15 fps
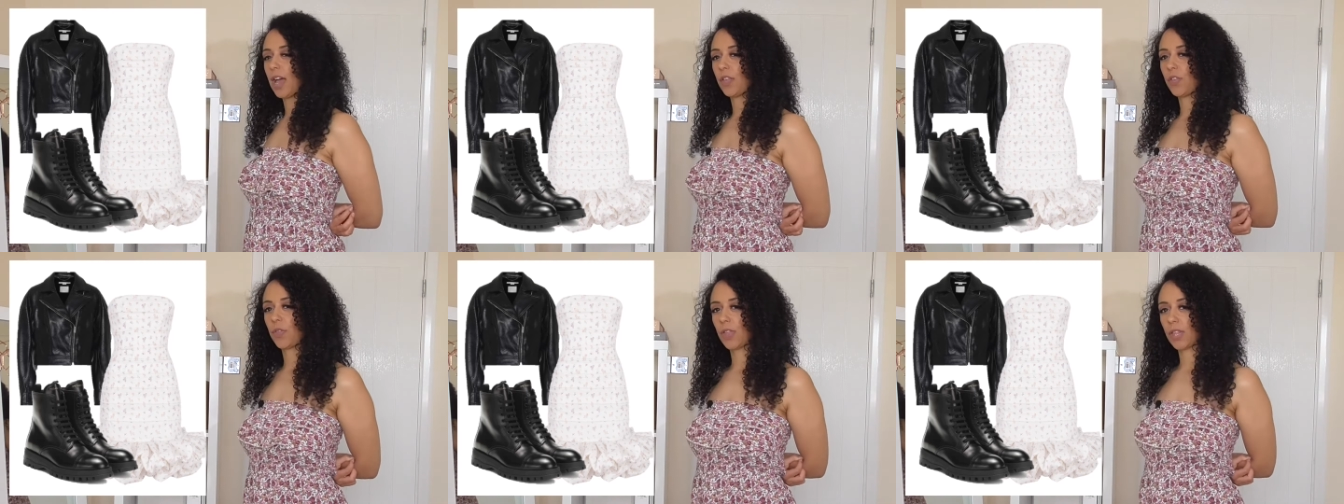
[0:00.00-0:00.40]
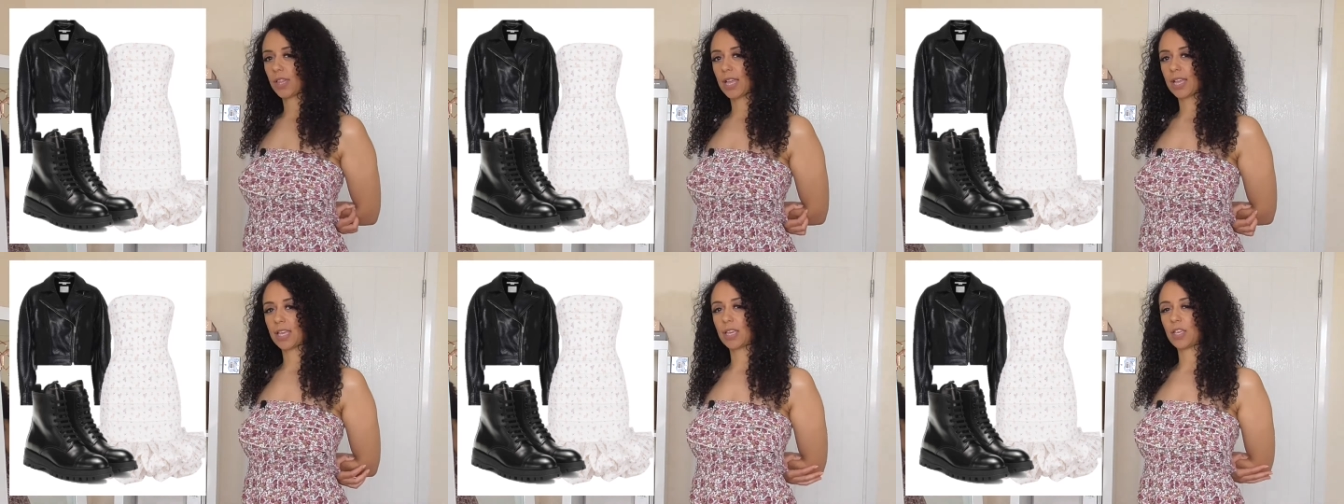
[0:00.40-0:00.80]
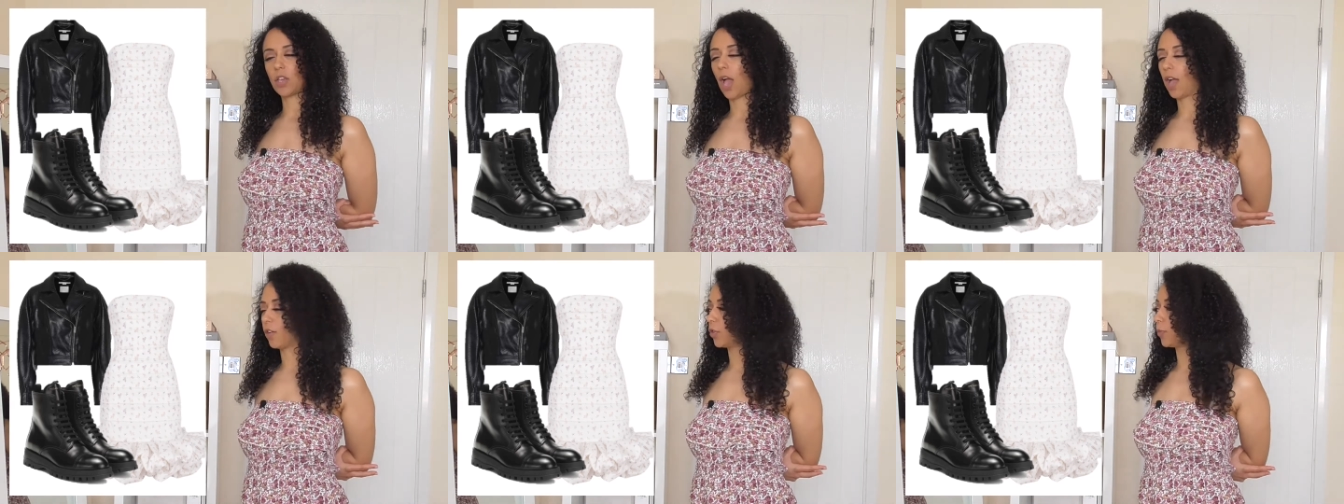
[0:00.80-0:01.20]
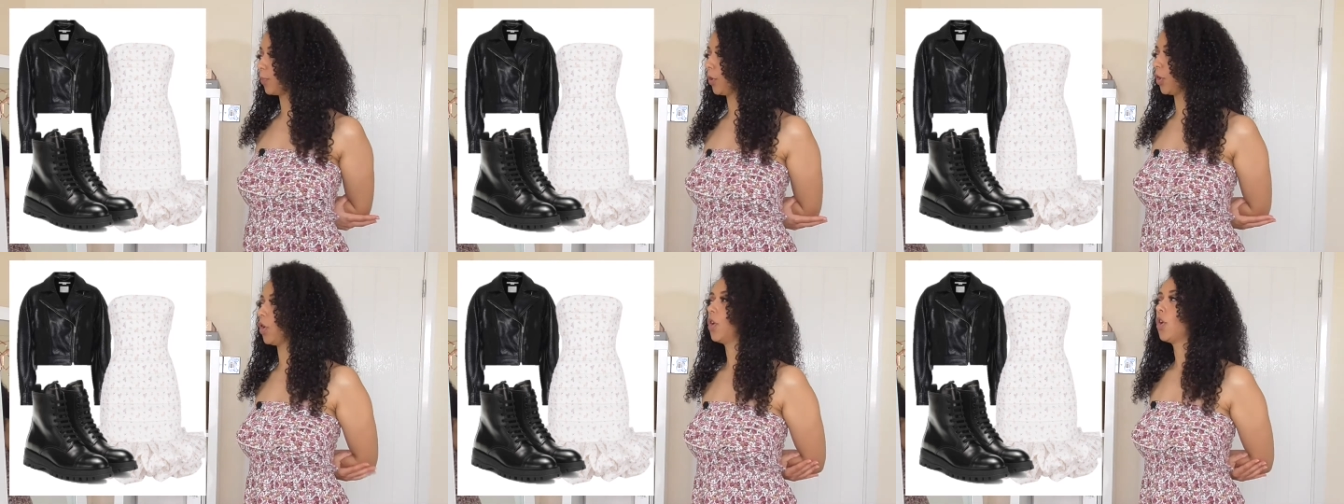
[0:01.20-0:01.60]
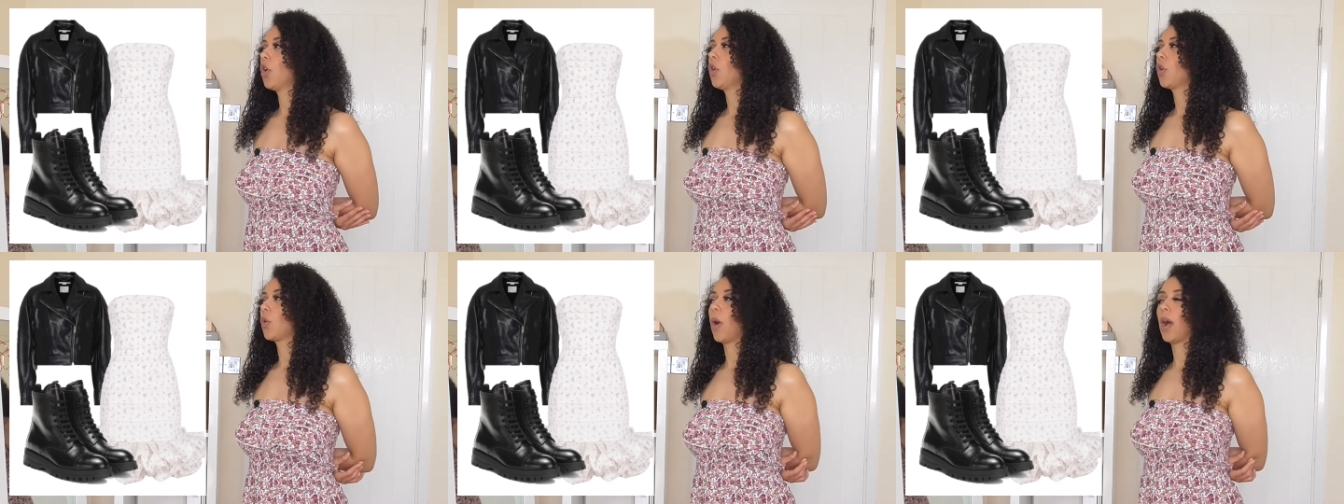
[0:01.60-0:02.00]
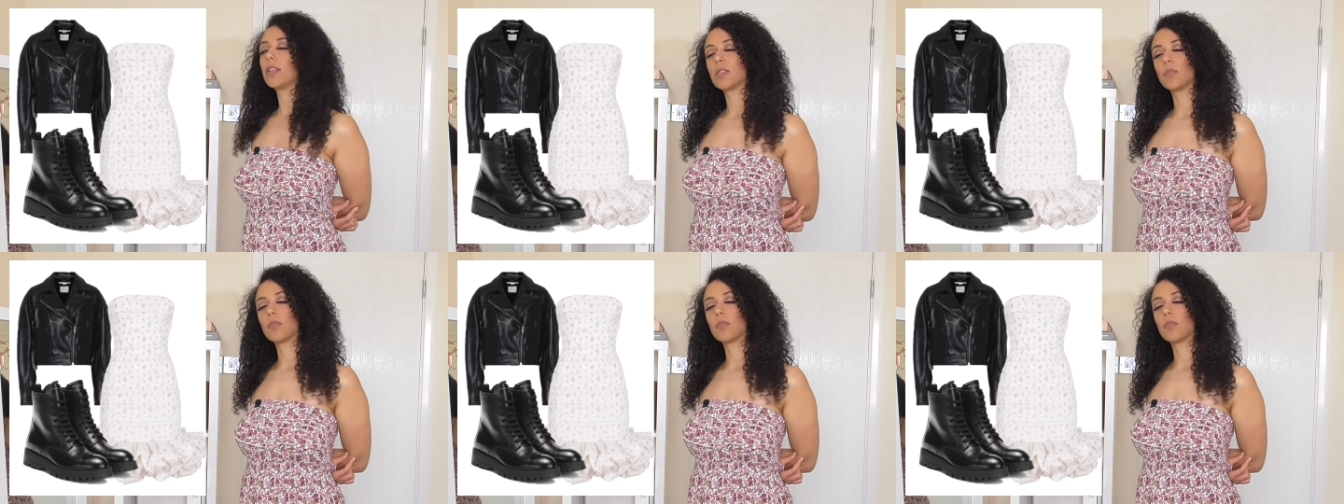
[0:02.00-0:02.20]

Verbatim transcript: I feel like I could put quite